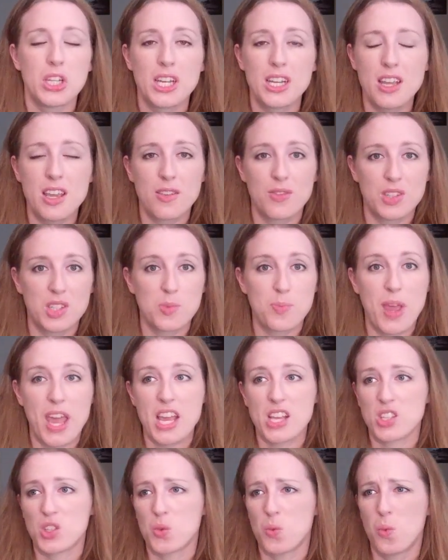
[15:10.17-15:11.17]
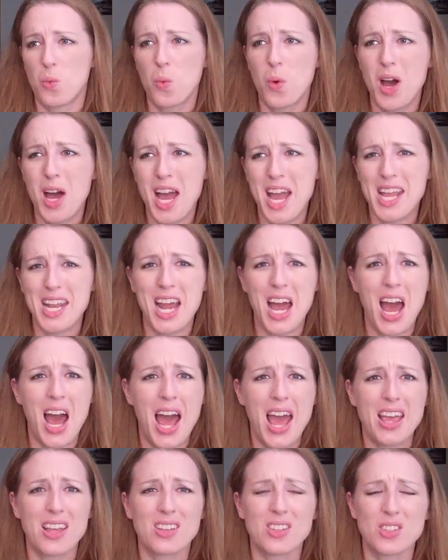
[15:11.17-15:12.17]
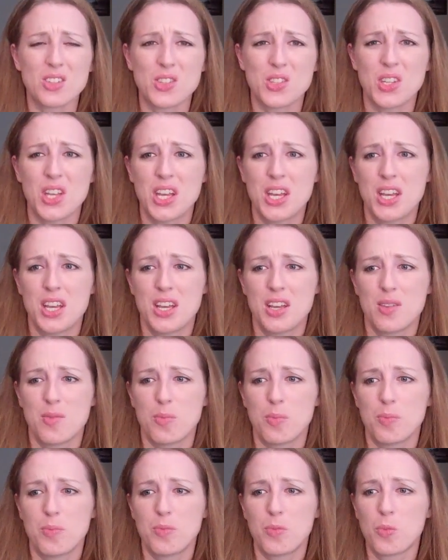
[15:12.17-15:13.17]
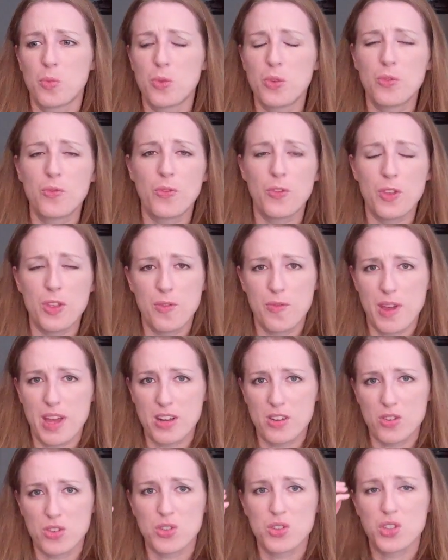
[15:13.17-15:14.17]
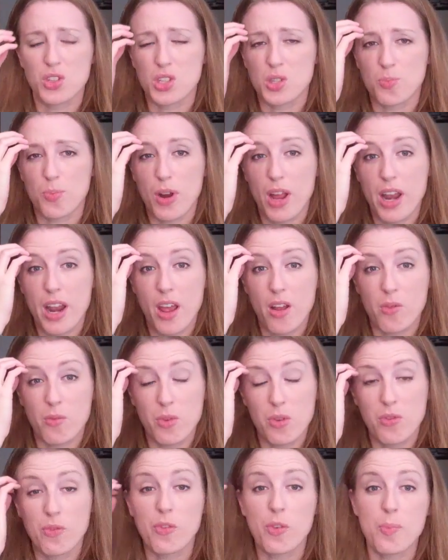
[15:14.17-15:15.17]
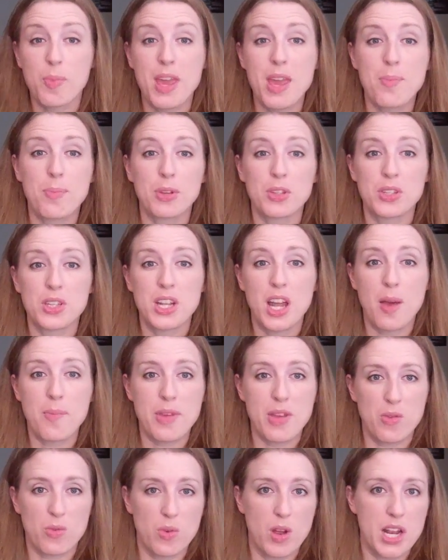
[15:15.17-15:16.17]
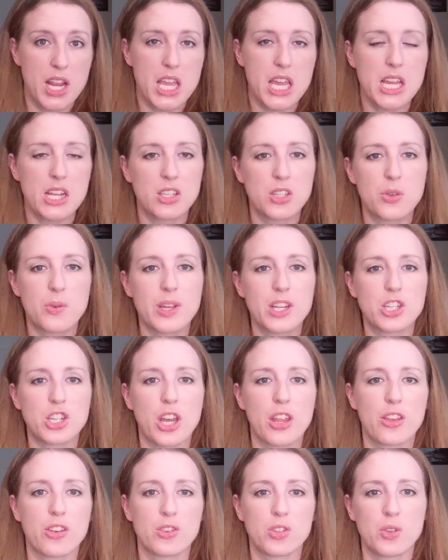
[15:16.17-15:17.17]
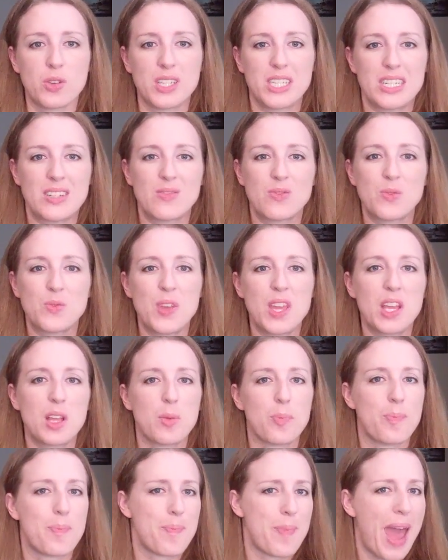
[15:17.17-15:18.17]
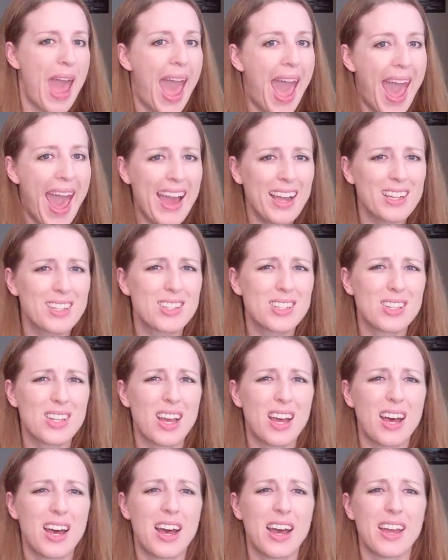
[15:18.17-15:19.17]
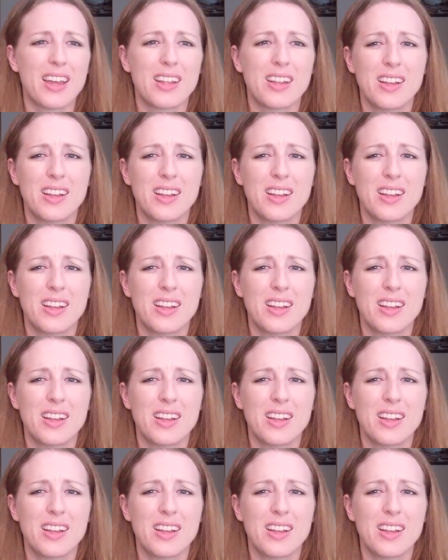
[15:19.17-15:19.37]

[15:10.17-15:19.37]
plenty of space, wide aisles, room for the vendors to spread out, room for people to not be running into each other, so it didn't feel packed.